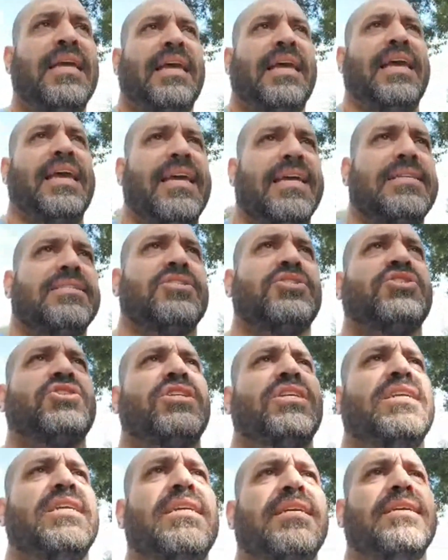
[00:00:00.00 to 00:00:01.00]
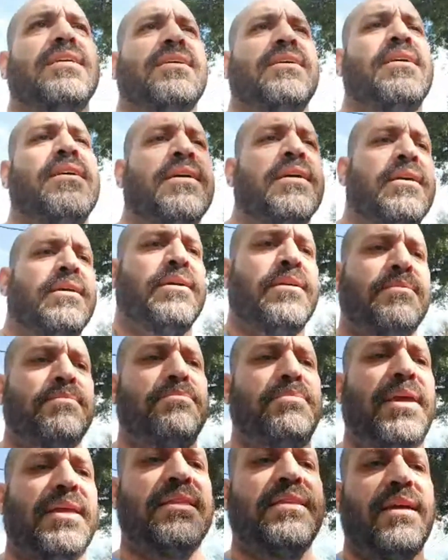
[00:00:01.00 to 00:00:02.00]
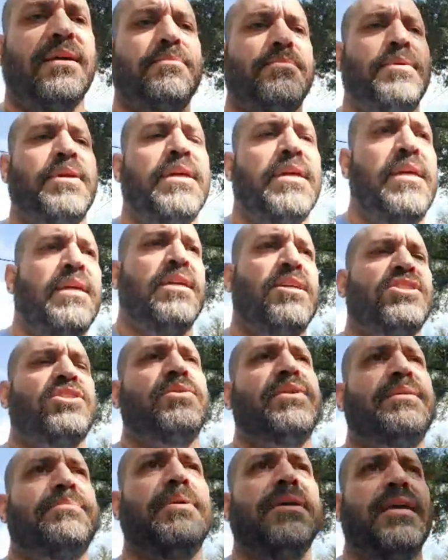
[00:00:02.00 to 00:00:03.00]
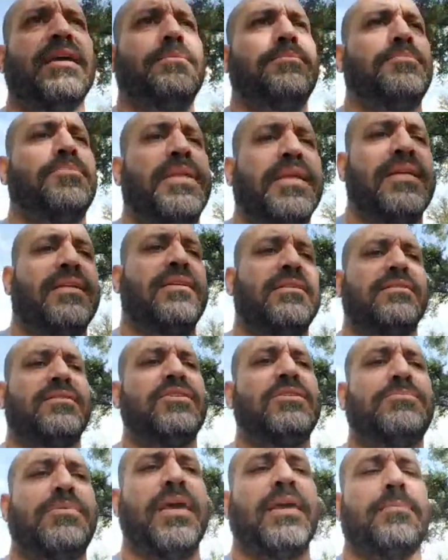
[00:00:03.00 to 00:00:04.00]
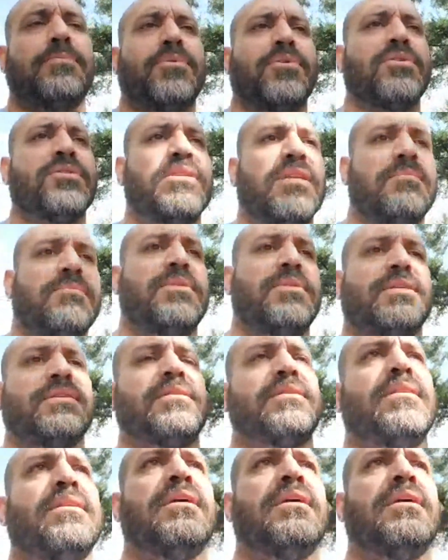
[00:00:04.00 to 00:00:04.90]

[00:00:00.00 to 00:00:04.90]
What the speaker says: and she would pick up like a newspaper or something